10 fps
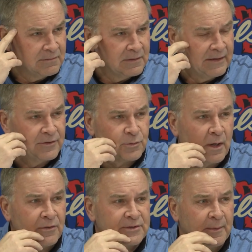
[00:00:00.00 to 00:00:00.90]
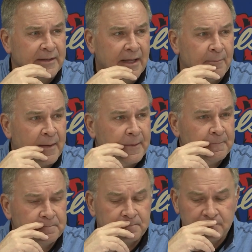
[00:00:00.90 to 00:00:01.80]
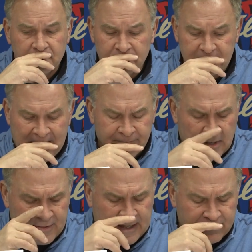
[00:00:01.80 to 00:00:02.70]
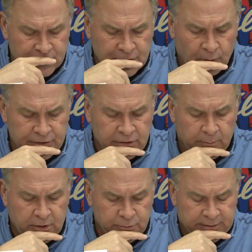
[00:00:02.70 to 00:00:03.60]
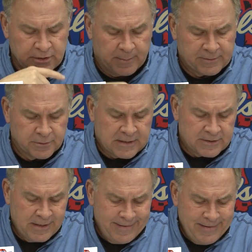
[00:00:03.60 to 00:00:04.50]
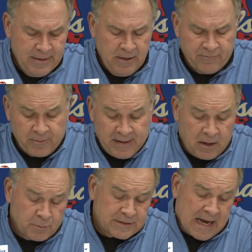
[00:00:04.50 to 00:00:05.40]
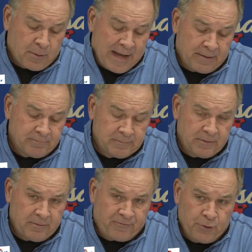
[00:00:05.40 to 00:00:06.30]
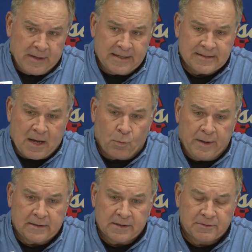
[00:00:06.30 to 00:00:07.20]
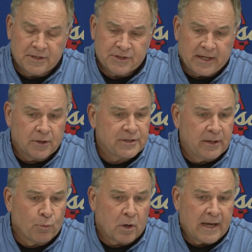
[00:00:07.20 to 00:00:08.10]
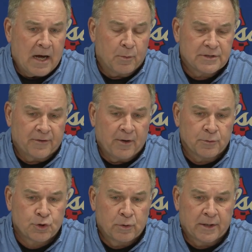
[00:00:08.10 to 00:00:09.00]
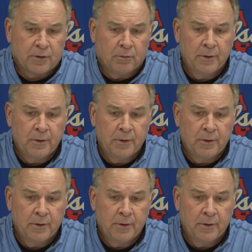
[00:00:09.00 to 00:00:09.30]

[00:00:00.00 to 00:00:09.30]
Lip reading: 11, 12, something like that maybe. I think after school would start because we talked with those guys. From there, it was kind of, we had a few days that week to see our team work out, which I thought was critical